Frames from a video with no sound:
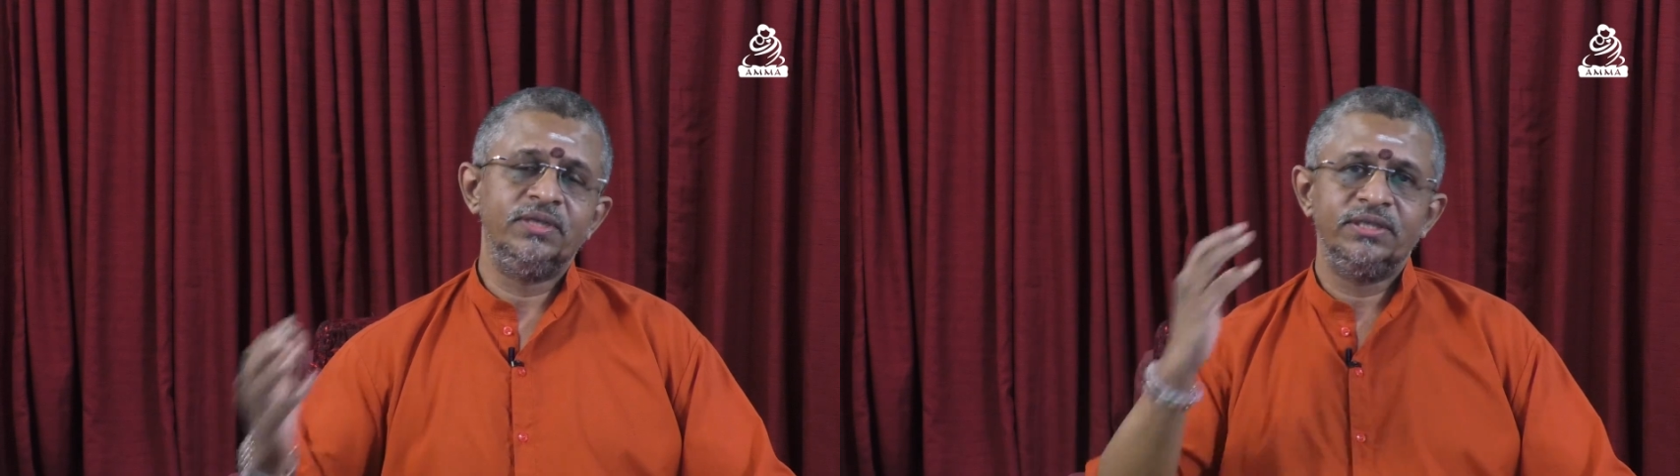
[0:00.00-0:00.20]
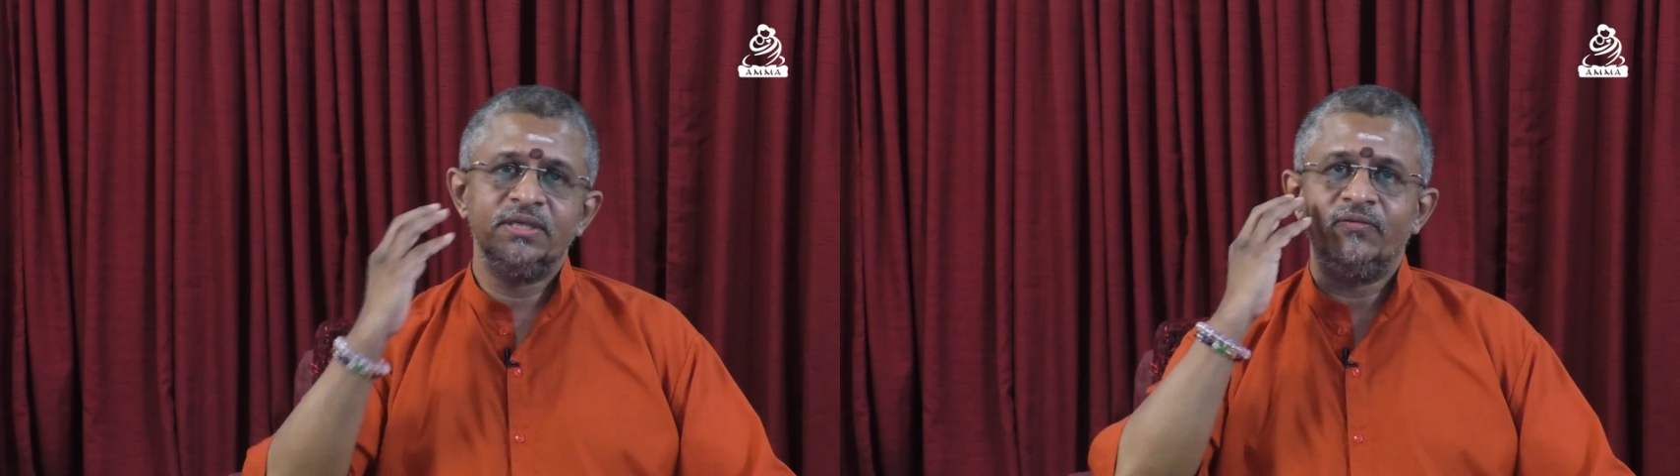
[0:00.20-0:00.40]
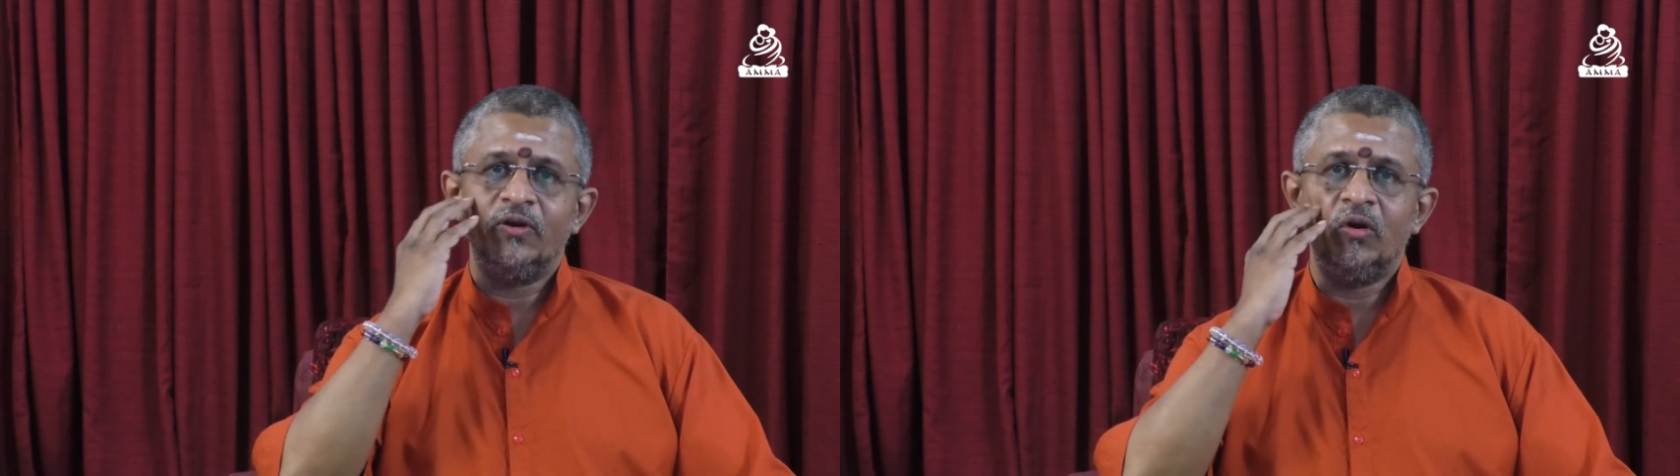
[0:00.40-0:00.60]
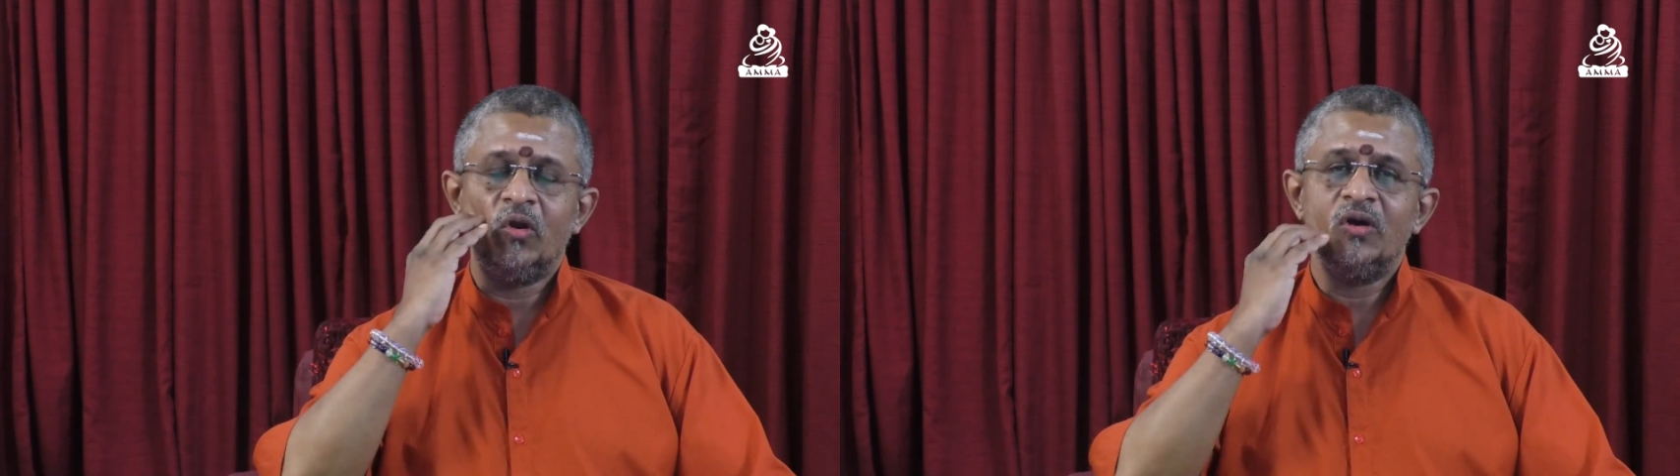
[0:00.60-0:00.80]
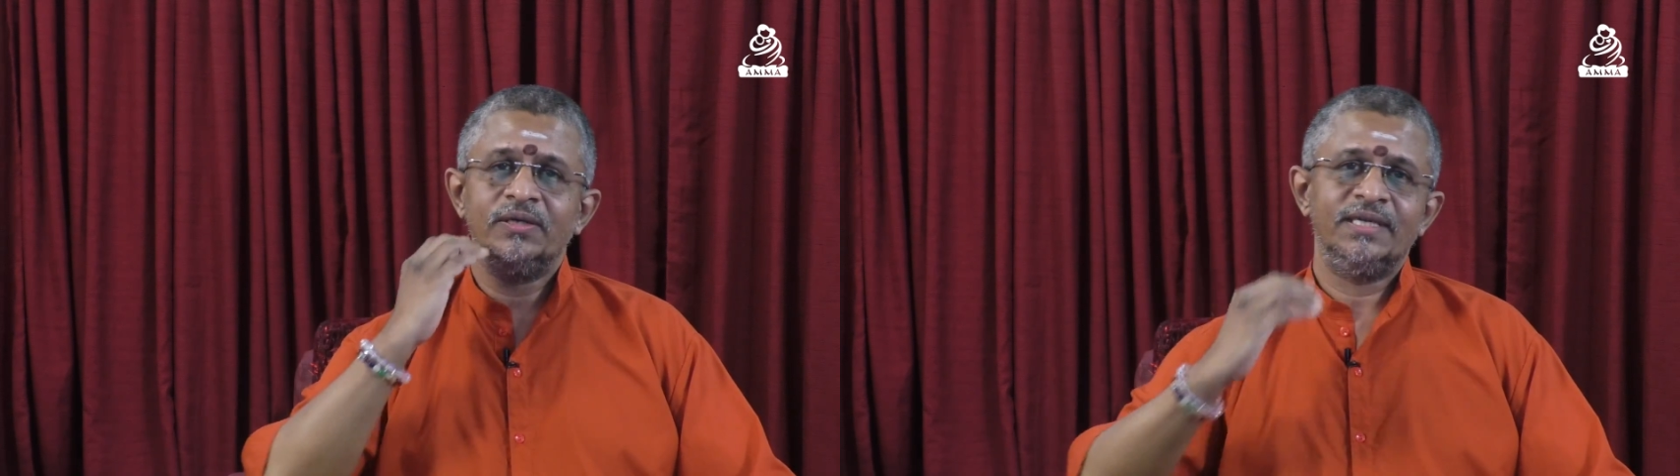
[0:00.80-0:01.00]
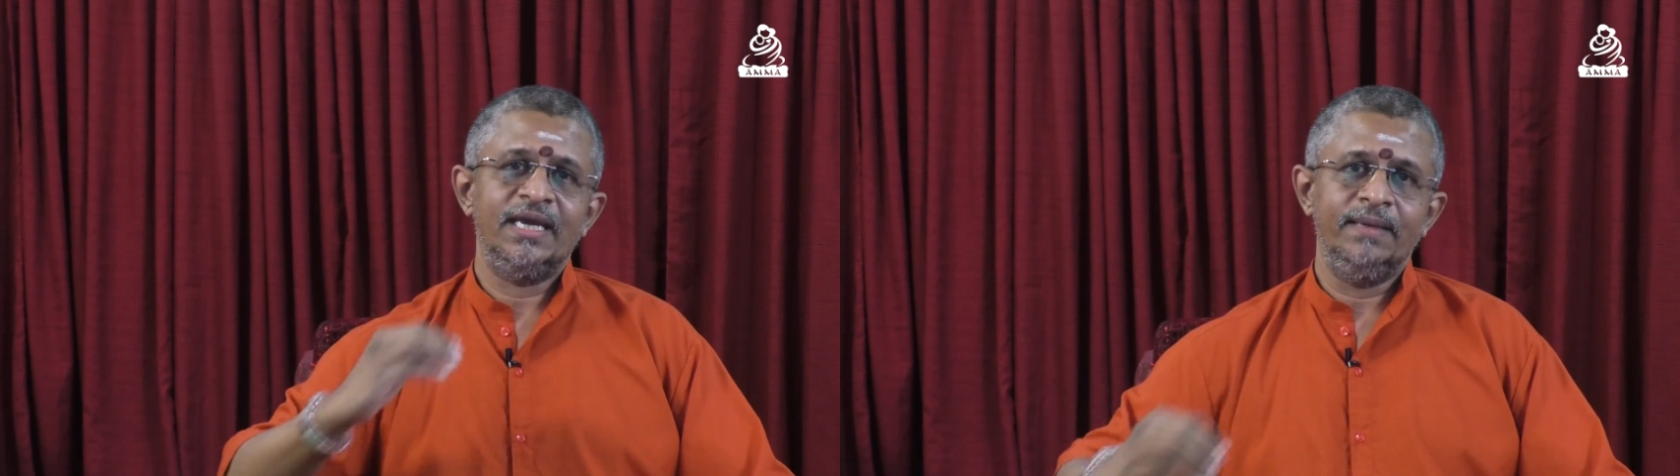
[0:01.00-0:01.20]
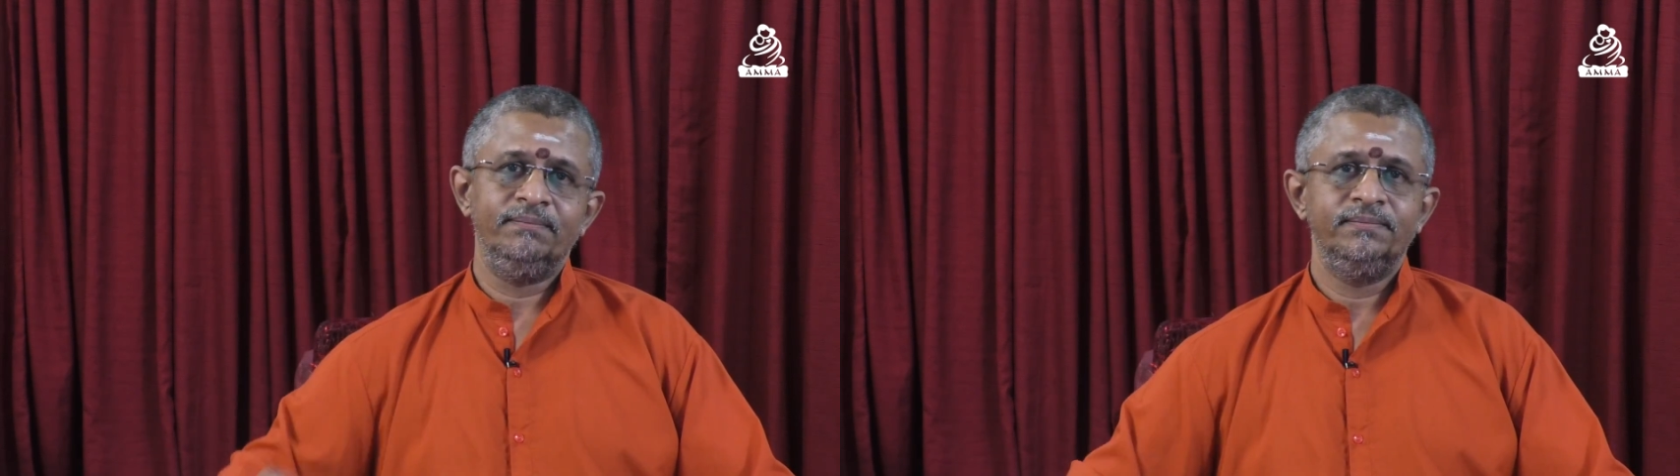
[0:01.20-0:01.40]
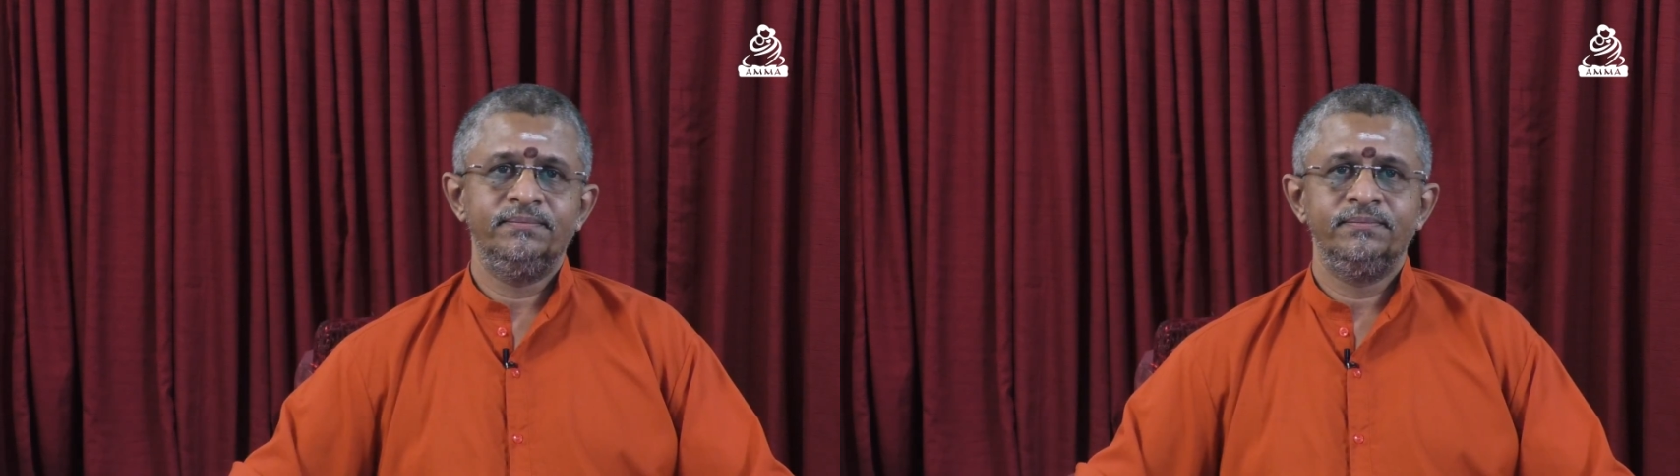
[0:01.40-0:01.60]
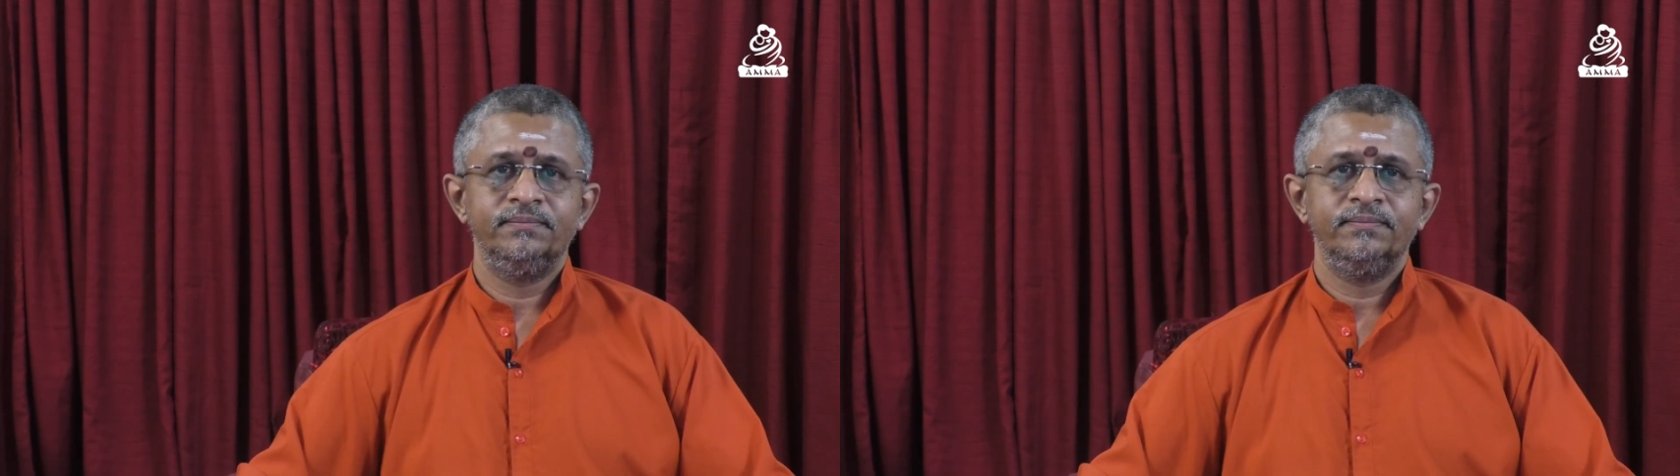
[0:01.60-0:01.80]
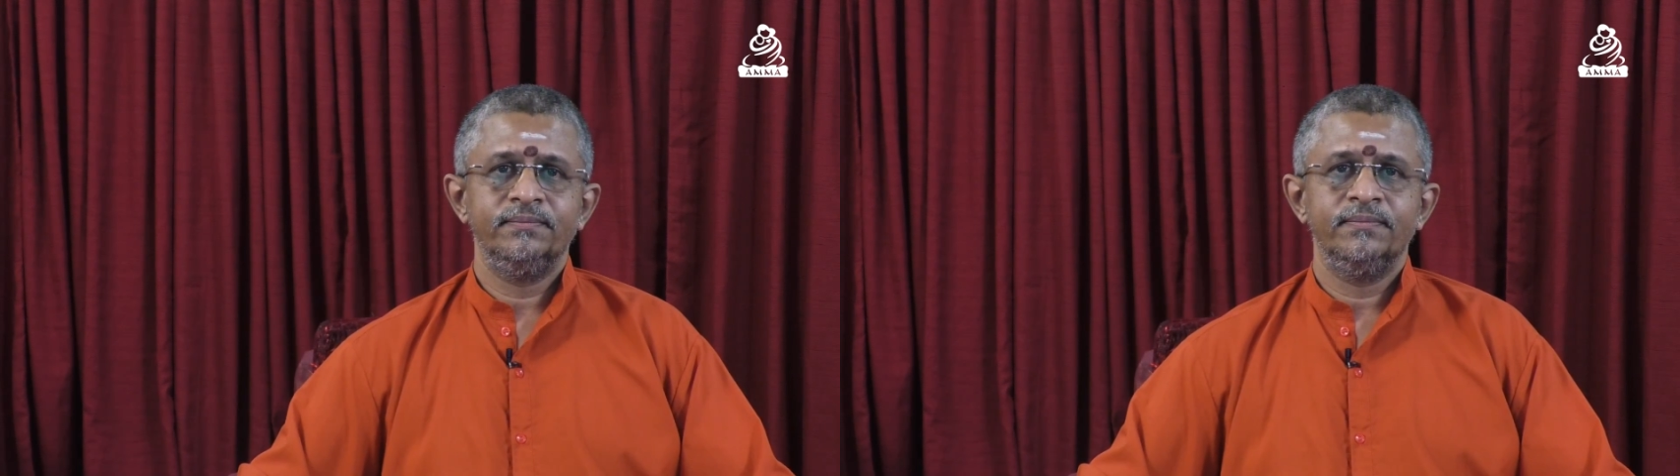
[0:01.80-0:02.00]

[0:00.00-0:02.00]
Amma gives darshan for a long time,